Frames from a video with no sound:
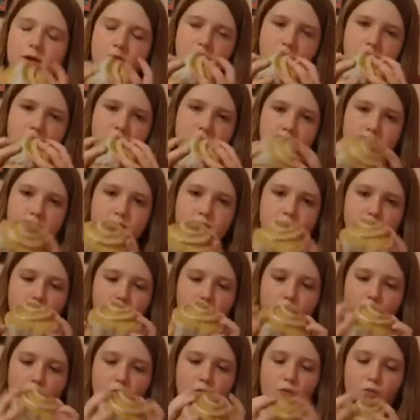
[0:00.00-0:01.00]
My
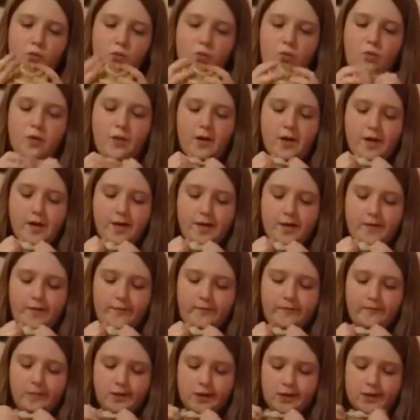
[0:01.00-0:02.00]

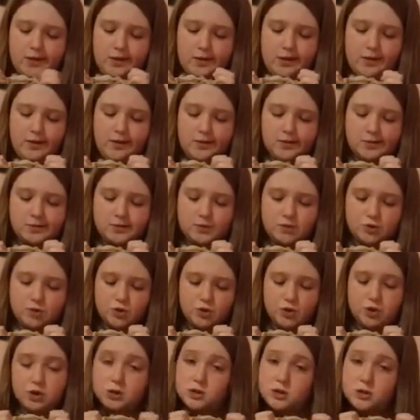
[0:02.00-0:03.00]
jumbo croissant.
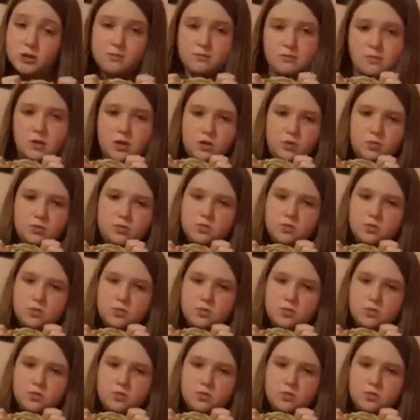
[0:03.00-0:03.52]
I'll do